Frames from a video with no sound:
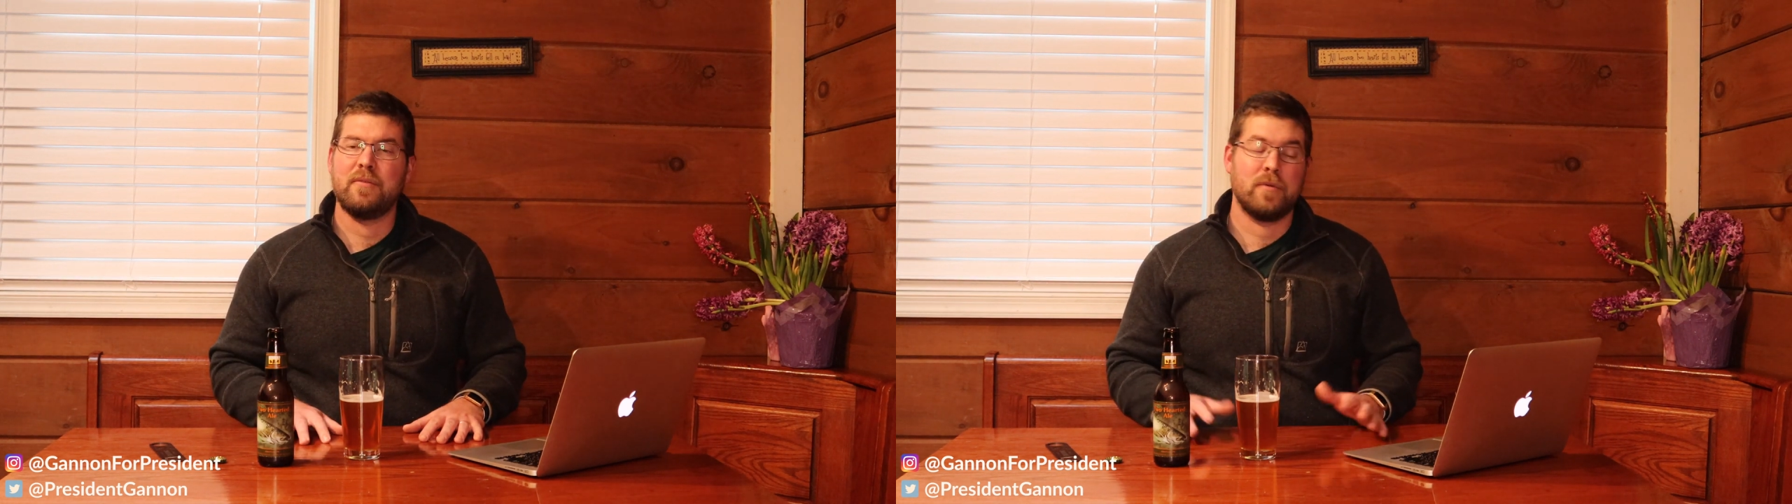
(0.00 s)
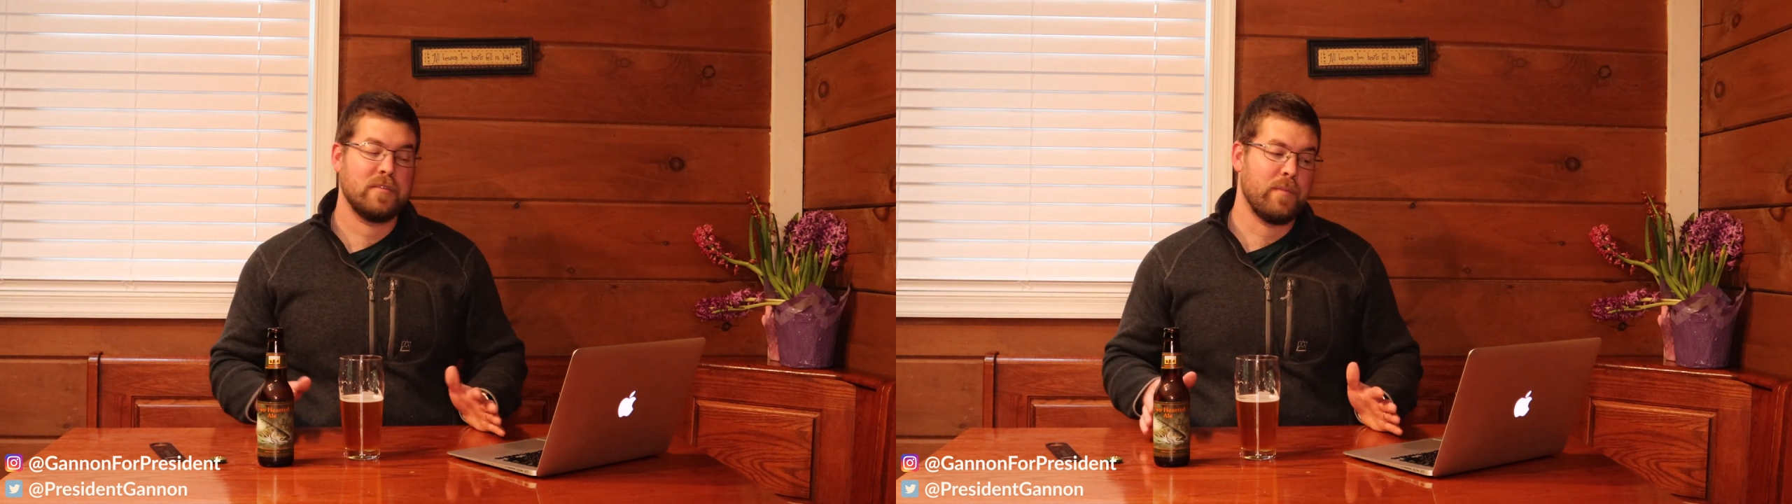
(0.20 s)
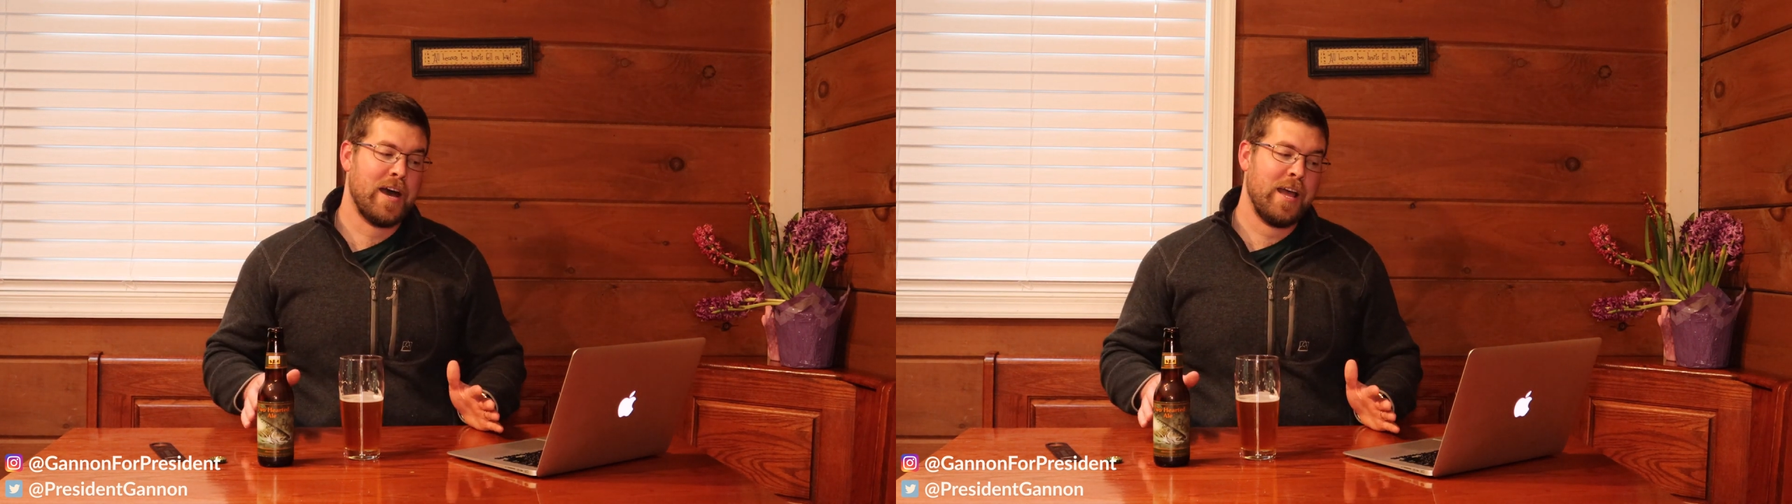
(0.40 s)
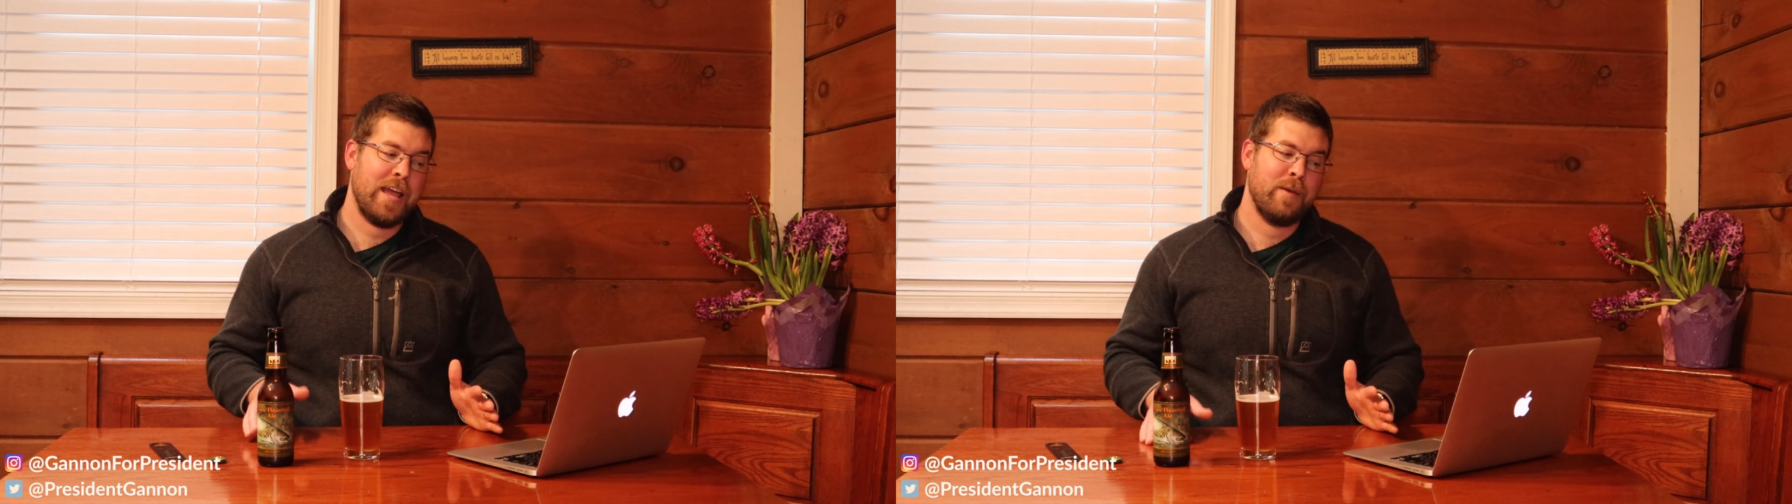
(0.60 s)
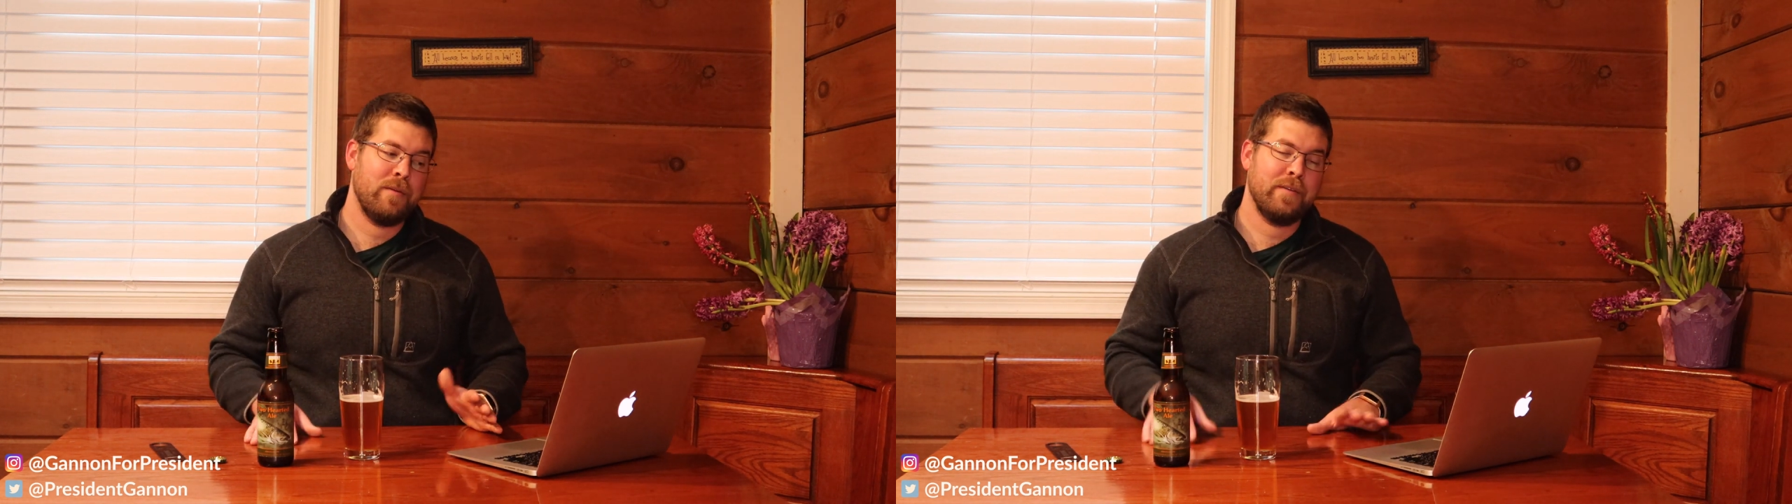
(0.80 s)
want some high
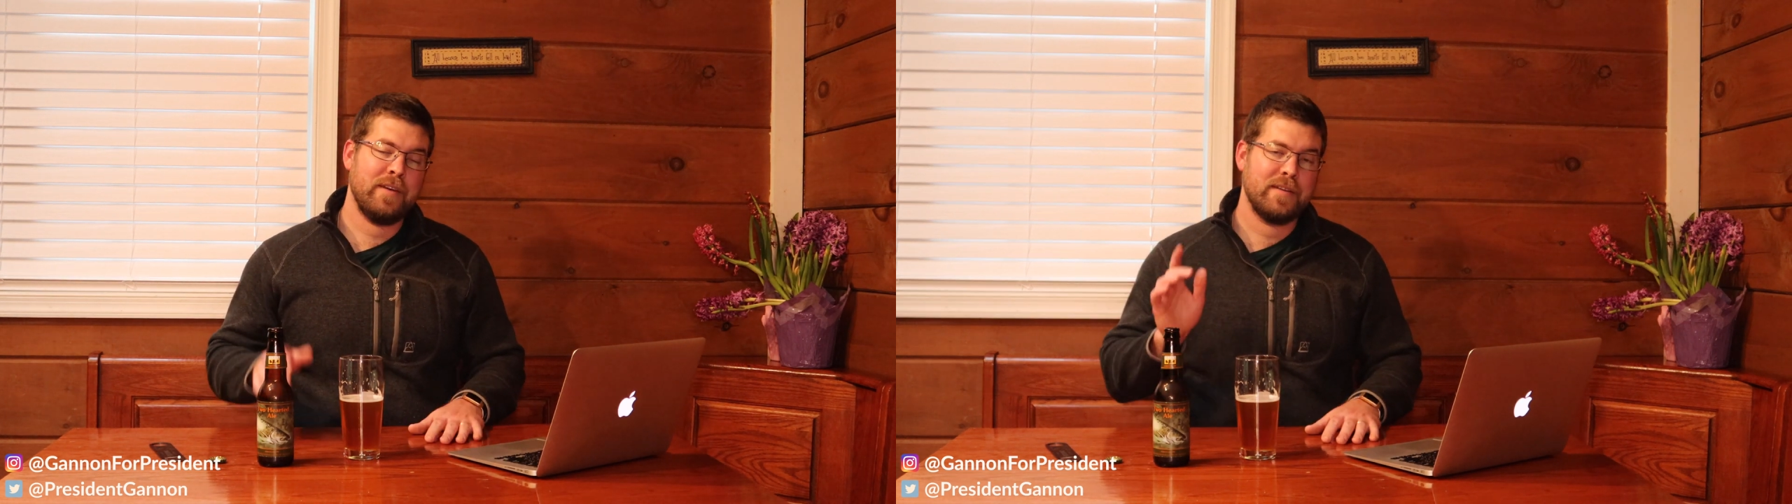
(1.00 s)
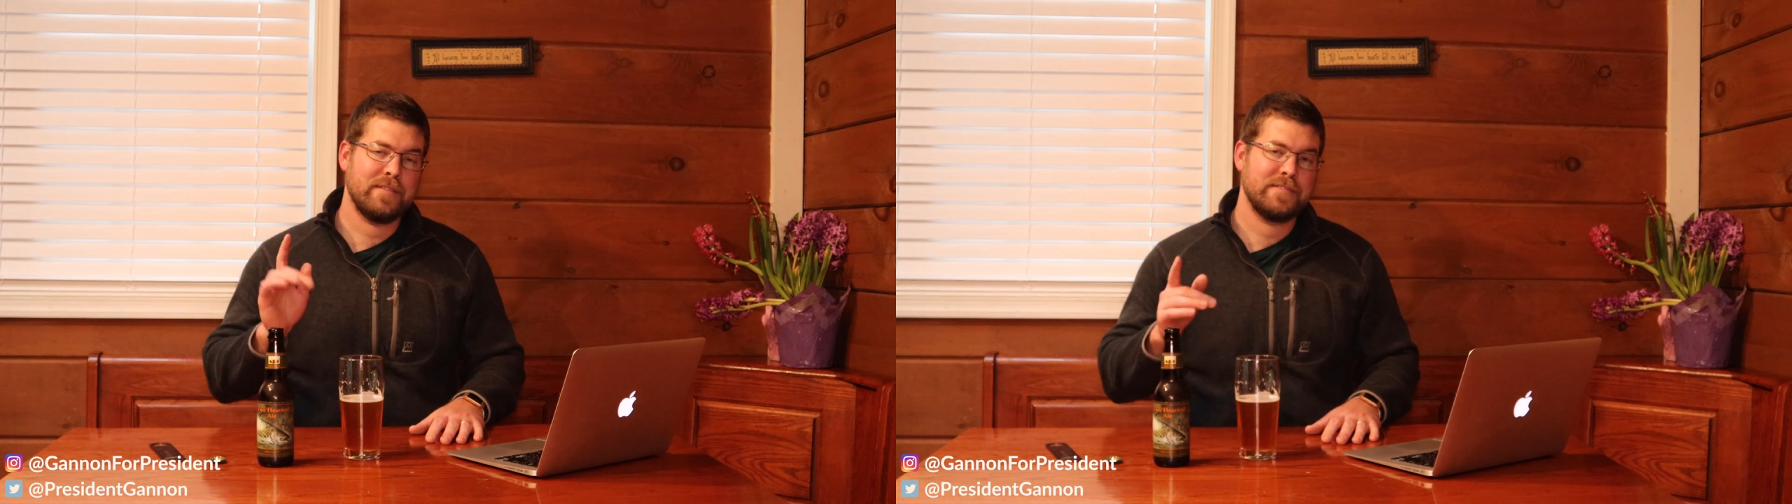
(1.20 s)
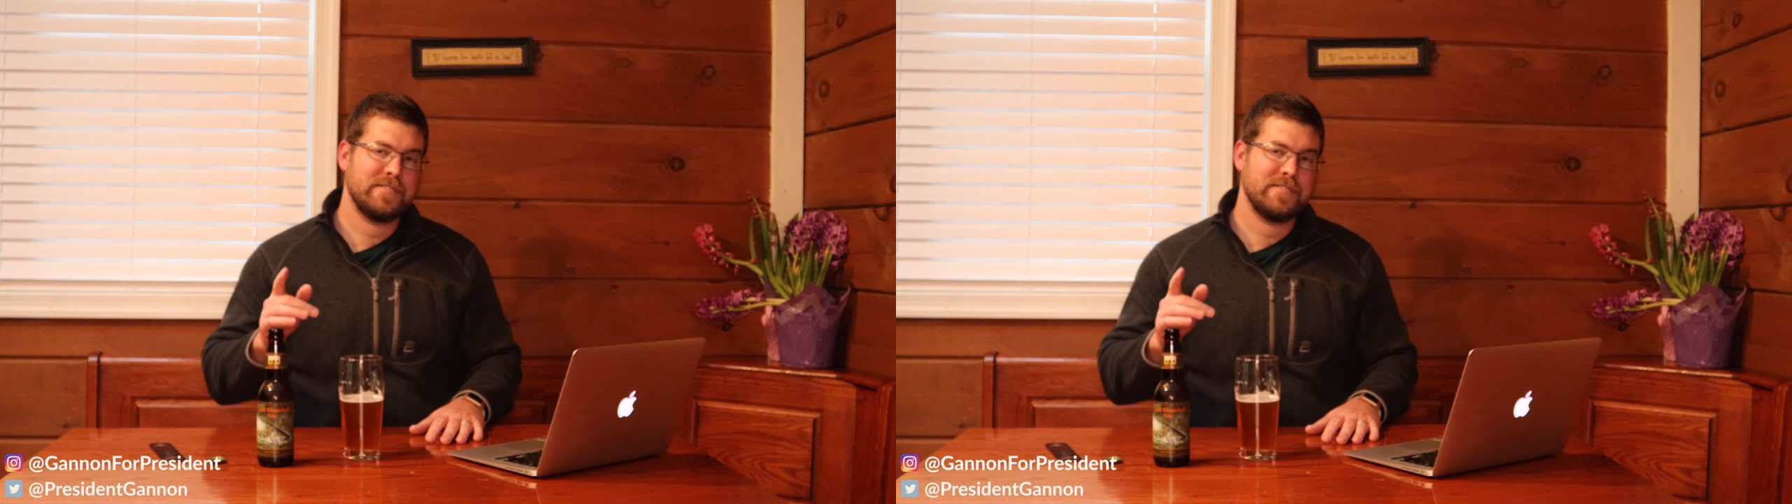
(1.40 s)
ABV,